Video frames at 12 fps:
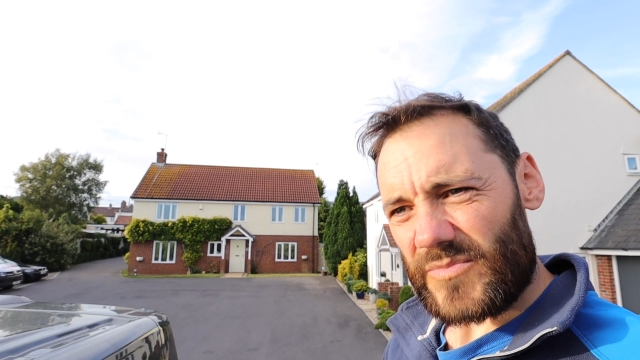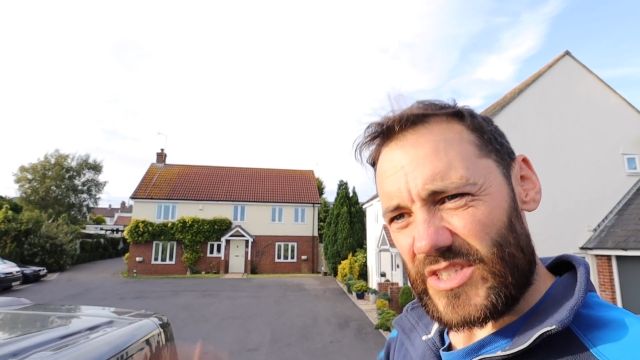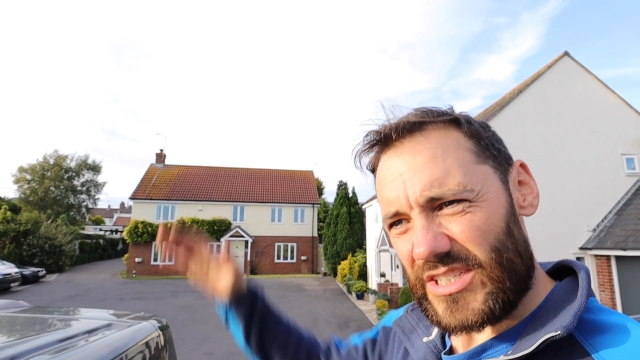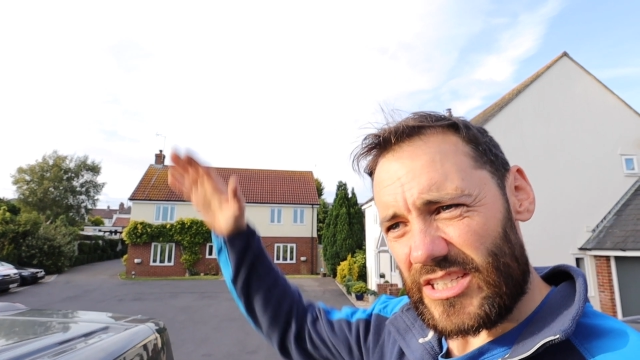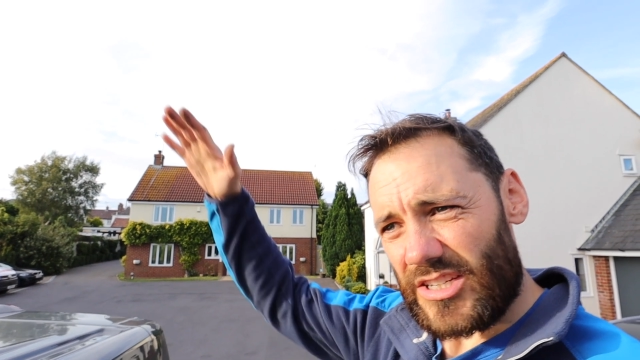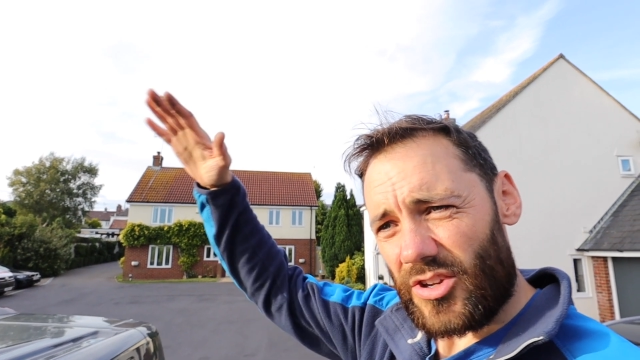
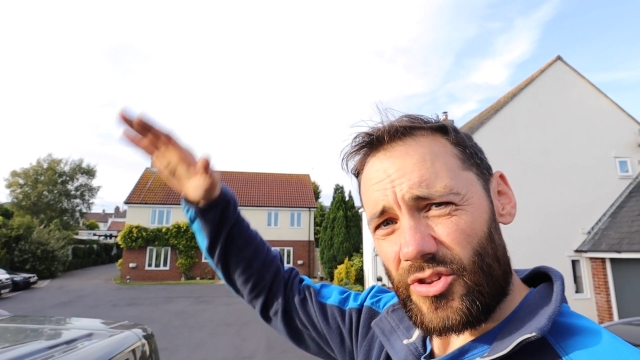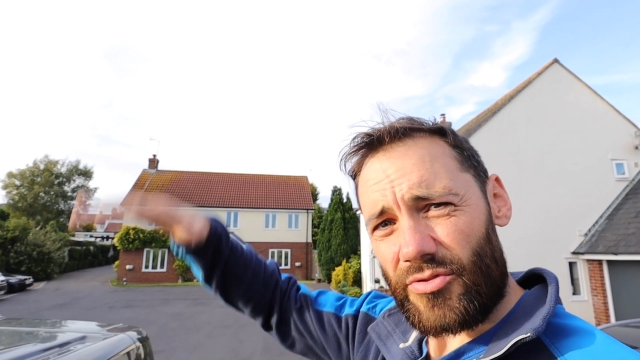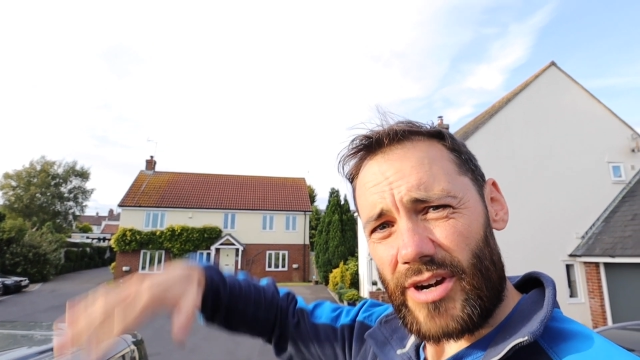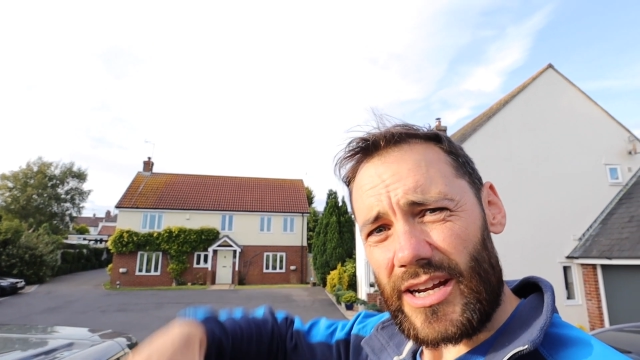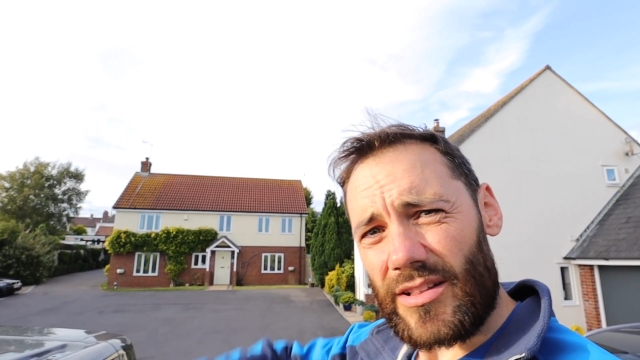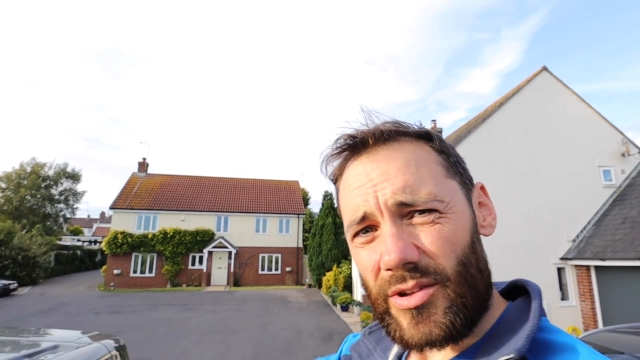just slot the
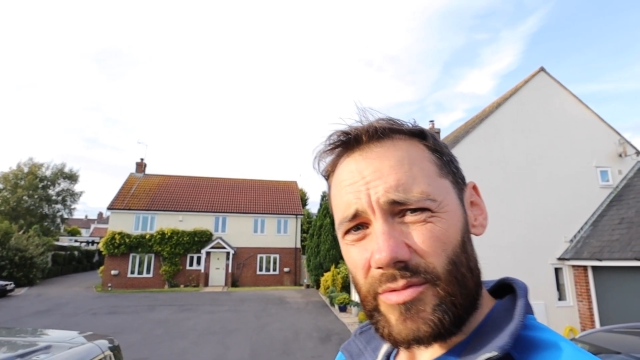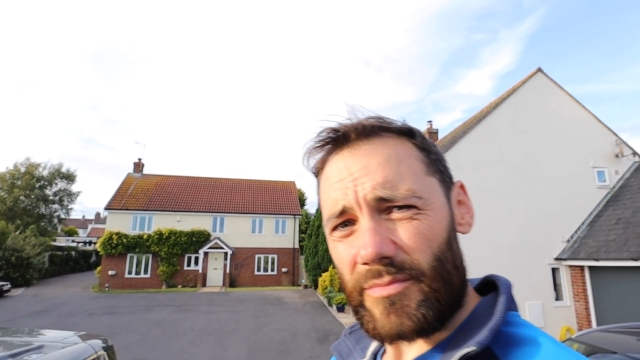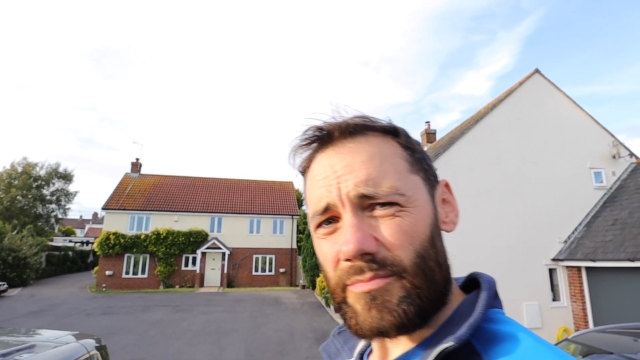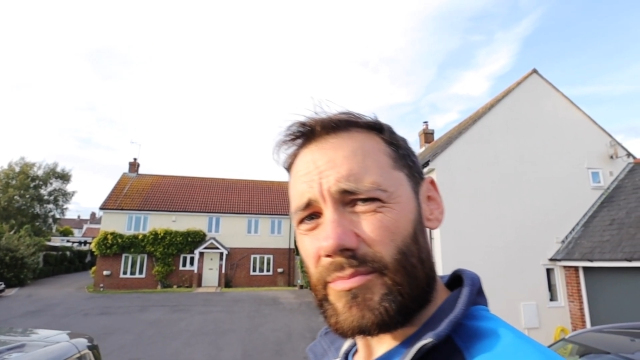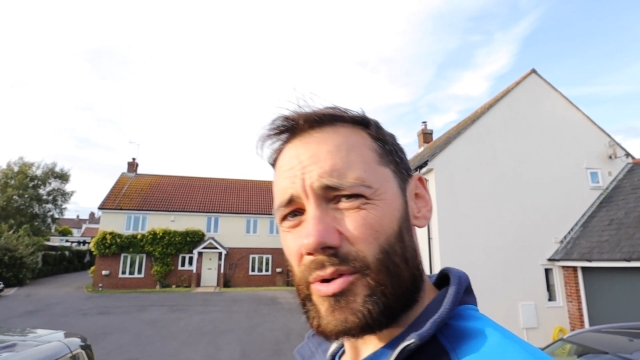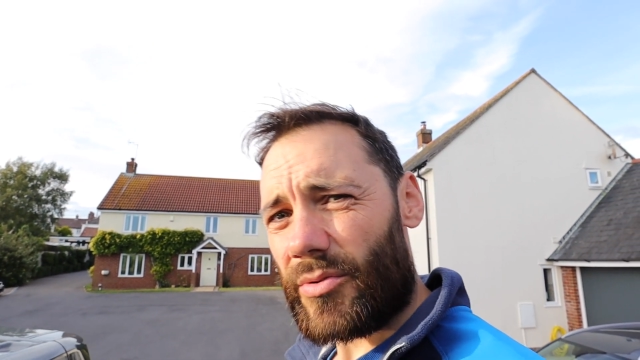rail on,
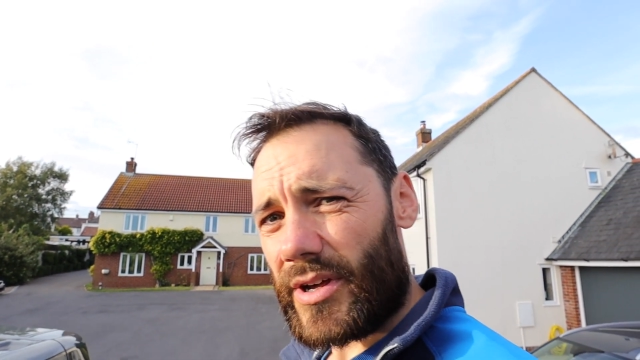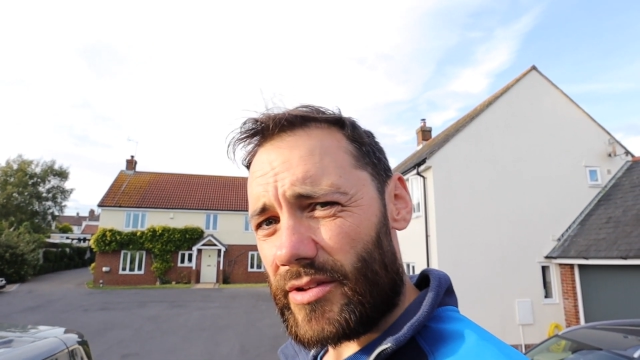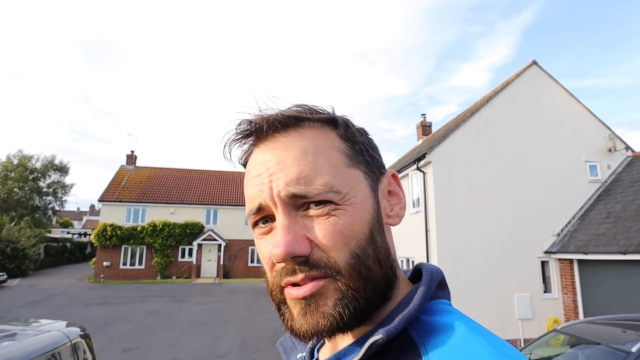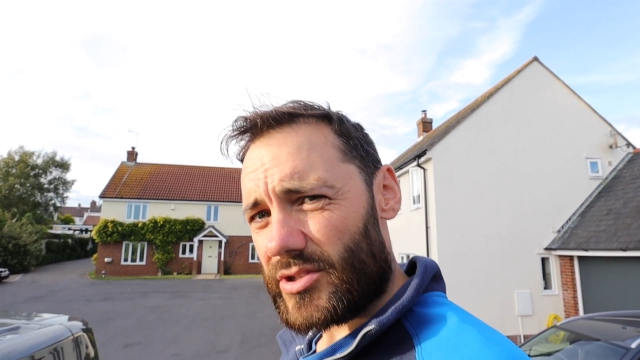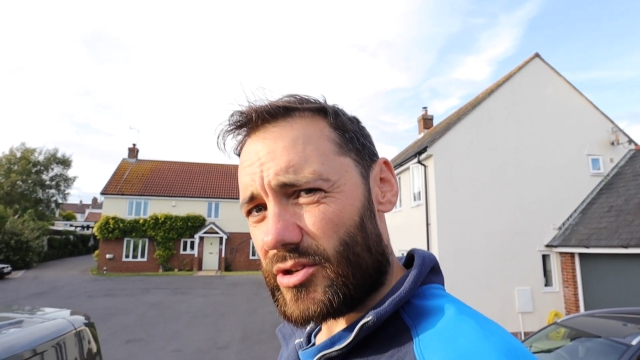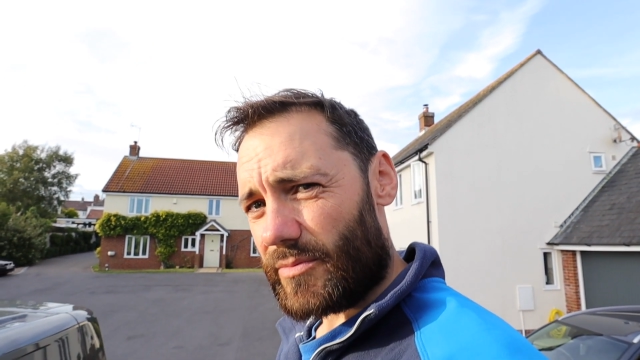bolt that on
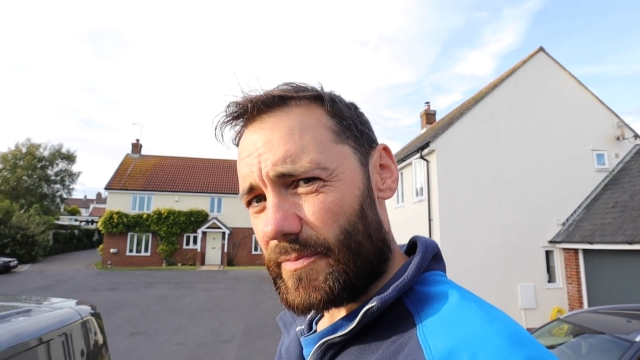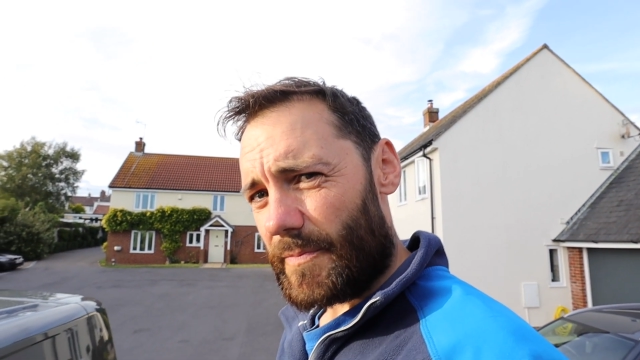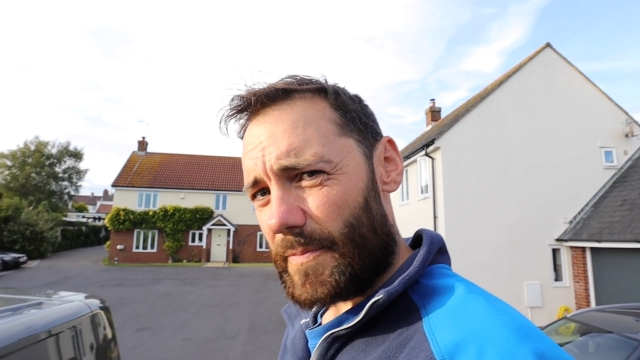the top.